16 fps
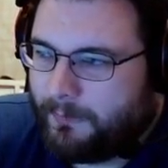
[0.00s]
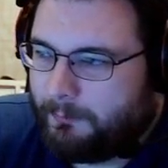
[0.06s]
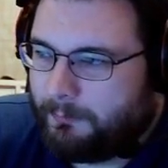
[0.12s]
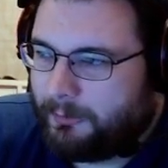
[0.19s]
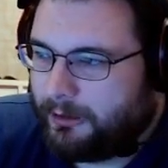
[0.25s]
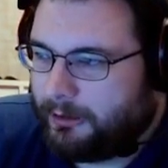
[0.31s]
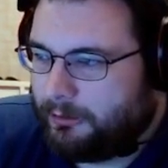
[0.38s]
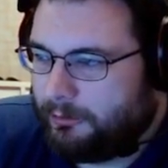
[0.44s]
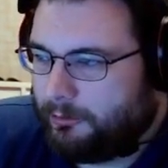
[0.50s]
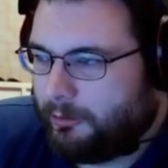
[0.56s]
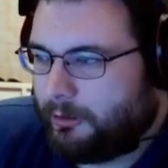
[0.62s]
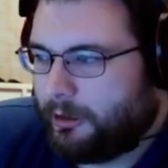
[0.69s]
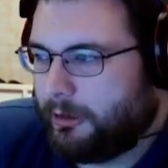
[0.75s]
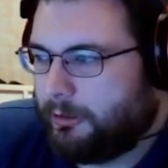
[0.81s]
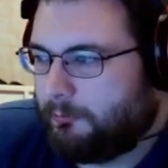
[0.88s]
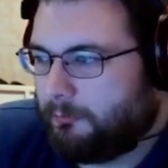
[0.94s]
But then you look
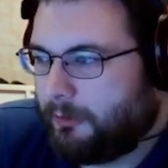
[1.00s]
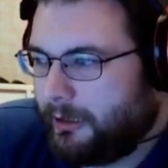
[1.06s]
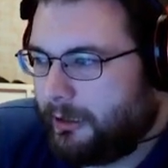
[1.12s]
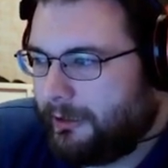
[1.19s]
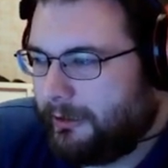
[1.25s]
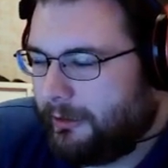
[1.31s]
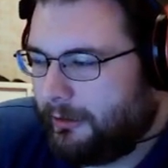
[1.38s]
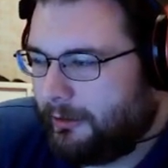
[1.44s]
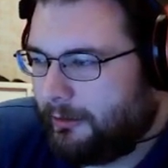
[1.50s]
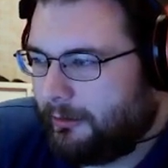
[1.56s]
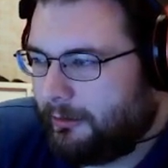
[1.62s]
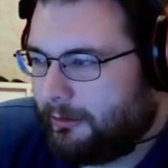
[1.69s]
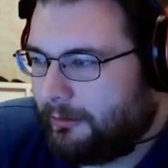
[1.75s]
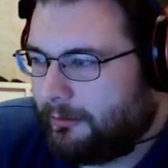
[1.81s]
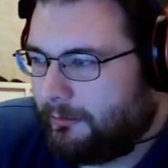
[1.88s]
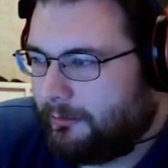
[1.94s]
on the right here,
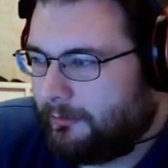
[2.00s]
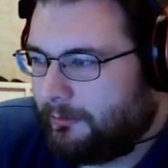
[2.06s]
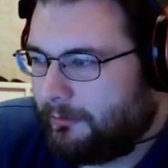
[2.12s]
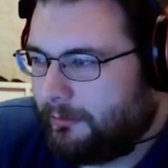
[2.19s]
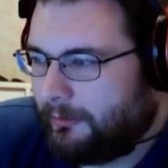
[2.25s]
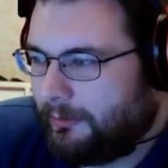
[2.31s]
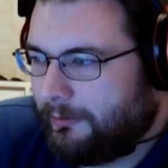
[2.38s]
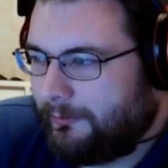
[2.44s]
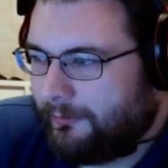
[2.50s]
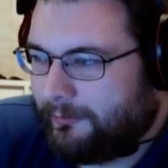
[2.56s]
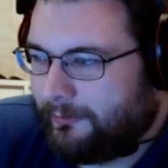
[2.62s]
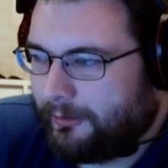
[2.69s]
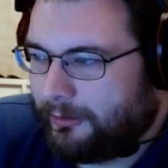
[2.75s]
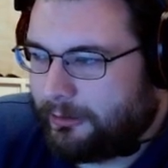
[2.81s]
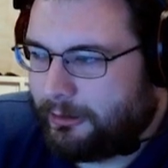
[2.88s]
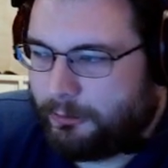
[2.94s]
and this is
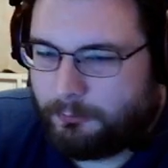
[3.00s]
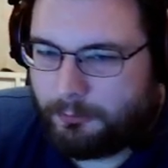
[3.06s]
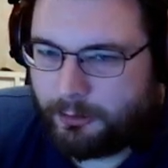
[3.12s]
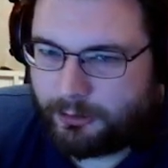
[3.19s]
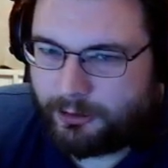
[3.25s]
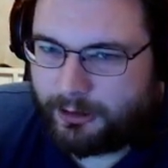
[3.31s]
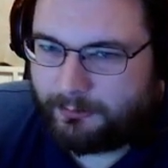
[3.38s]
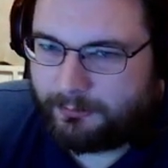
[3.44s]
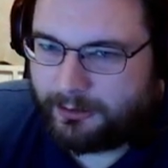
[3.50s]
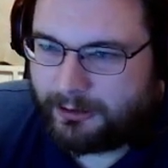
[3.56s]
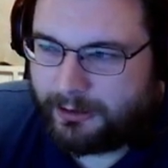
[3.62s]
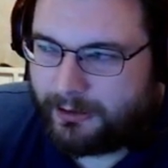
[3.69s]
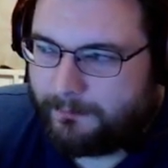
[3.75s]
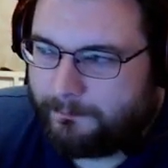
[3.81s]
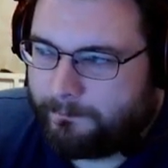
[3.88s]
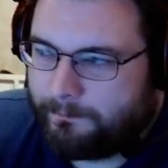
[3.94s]
a Q Workshop
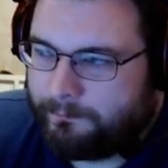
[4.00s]
set.